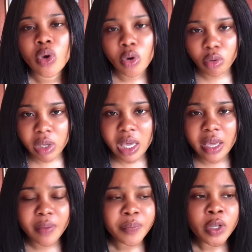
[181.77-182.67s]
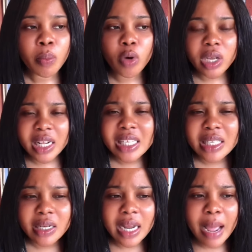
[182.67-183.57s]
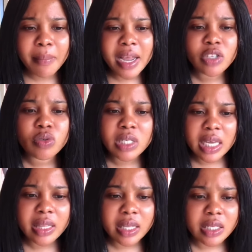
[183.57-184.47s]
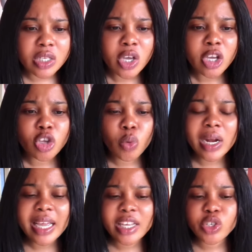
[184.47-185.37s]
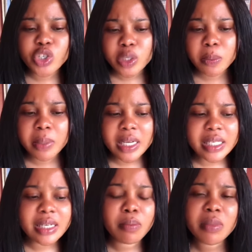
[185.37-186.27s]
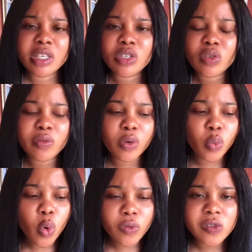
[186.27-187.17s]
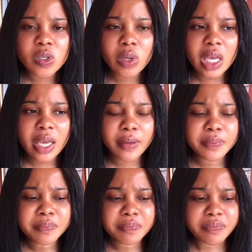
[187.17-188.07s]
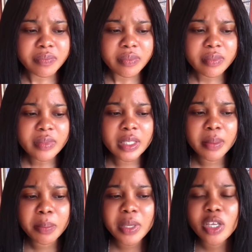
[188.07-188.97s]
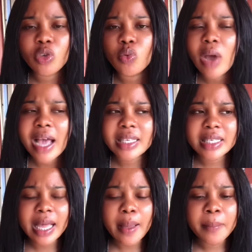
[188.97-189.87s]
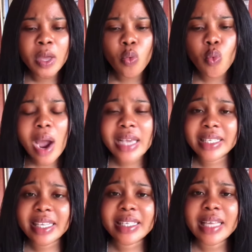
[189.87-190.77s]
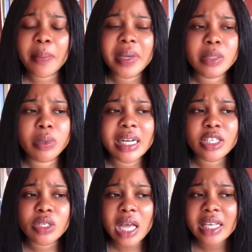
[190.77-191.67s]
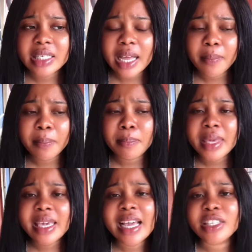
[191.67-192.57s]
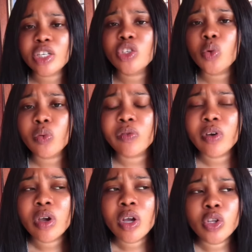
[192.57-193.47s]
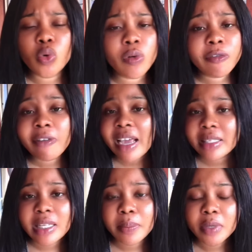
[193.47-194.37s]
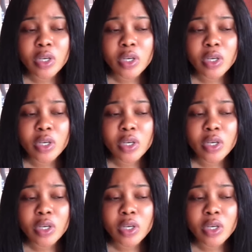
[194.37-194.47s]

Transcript: Okay? But listen, I'm led to say this. You are like a sheep placed in the midst of a wolves. Okay? Be you as wise as serpents, but as meek as a dove. Don't fight them.